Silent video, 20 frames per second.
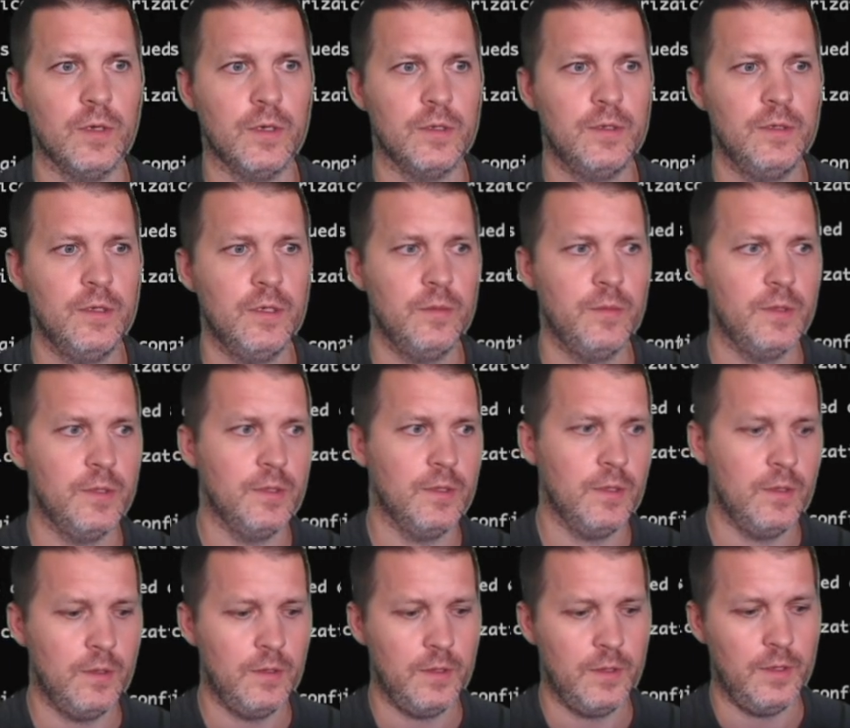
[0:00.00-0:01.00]
our
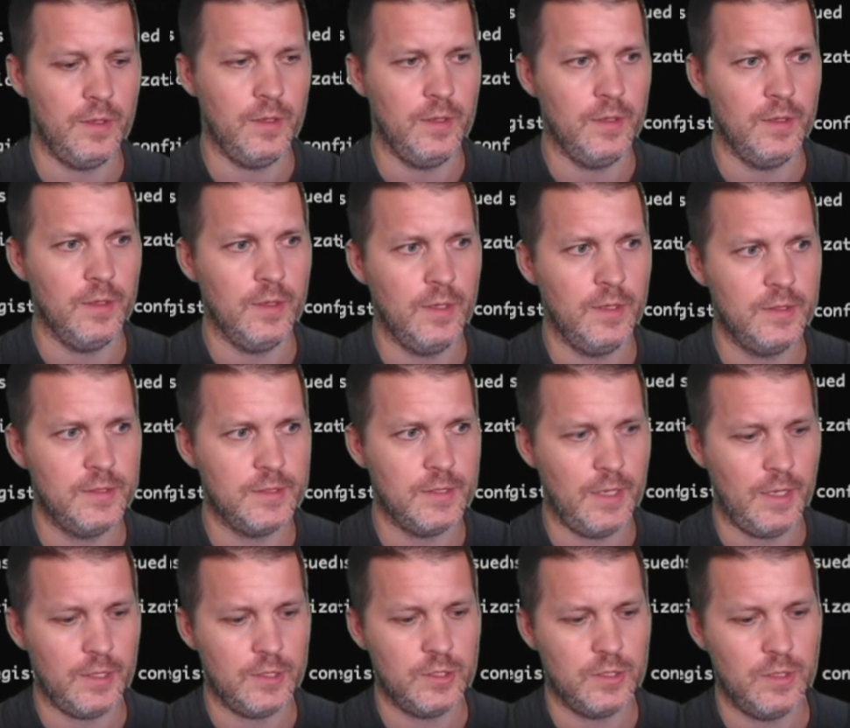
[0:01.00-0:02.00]
terminal, and let's
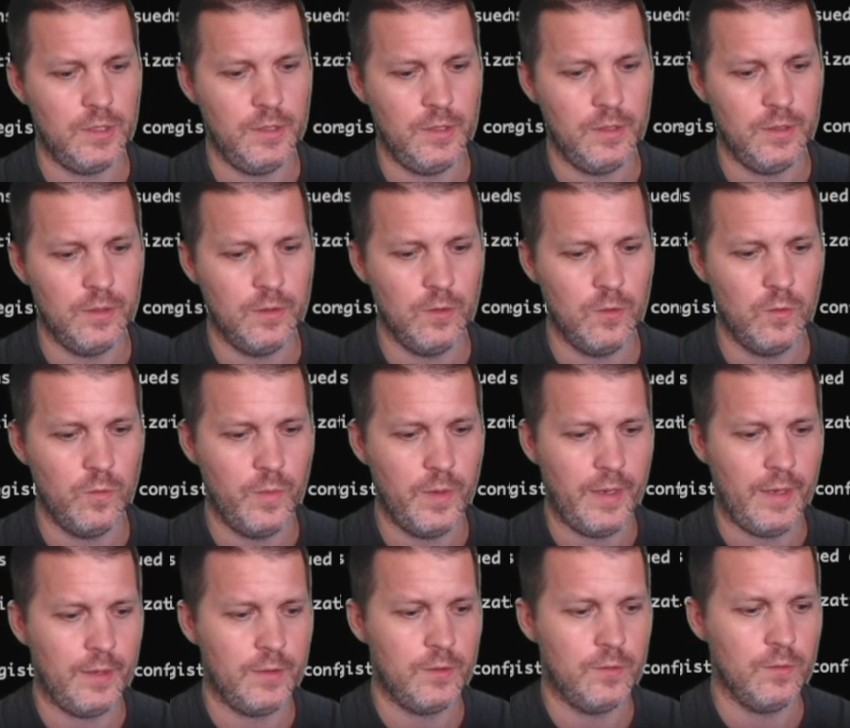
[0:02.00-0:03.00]
actually go
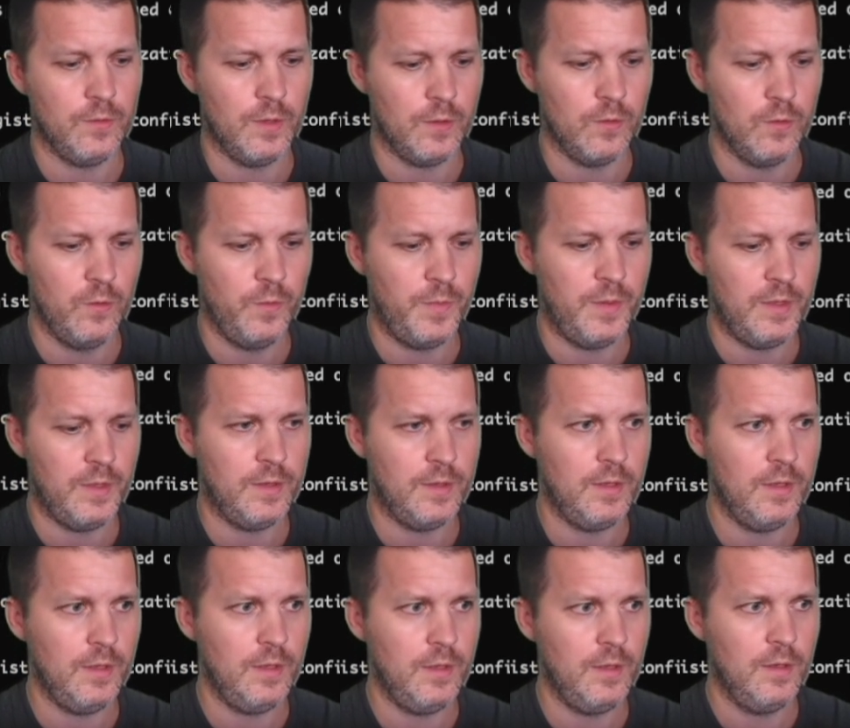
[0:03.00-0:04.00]
back to our
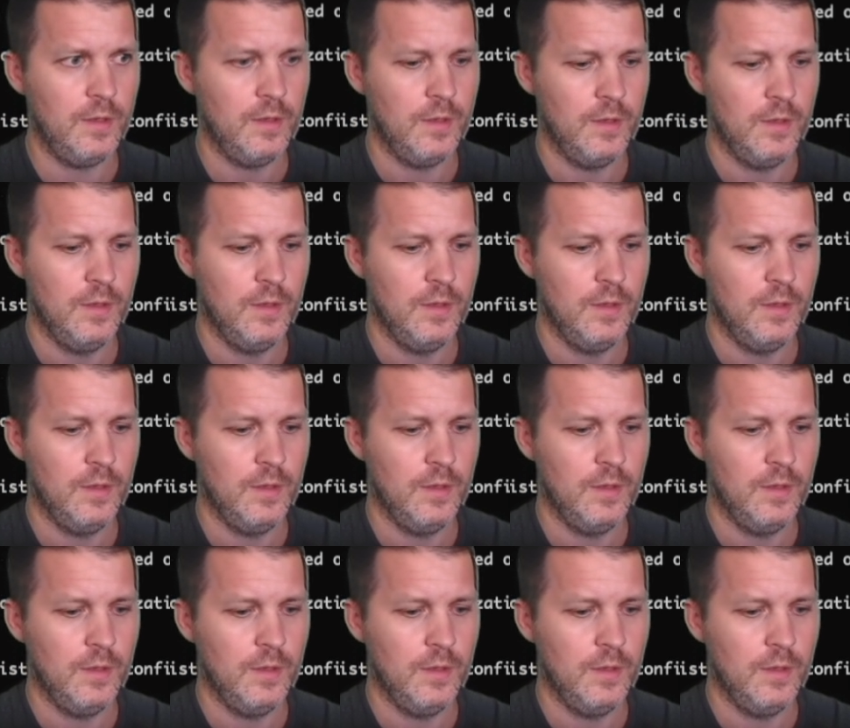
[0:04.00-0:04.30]
OPT,